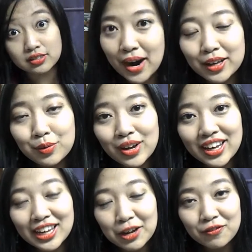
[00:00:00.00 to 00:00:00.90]
By the
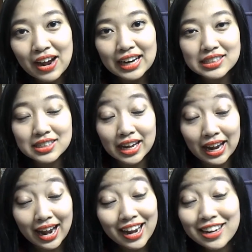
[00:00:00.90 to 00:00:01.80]
way, if I
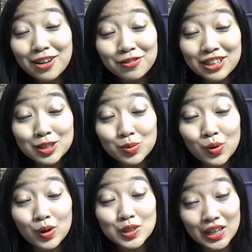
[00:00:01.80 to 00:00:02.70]
say any of these
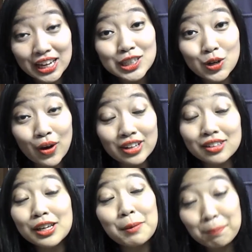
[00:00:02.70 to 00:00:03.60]
words
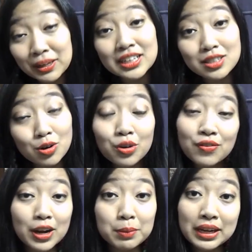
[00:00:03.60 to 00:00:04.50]
incorrectly, please
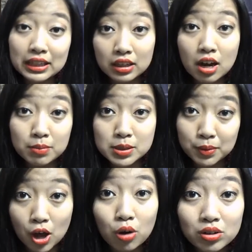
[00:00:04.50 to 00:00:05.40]
notify me in the comments
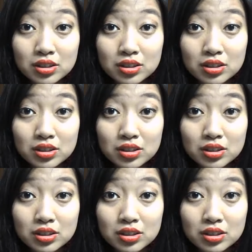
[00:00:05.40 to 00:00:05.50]
below.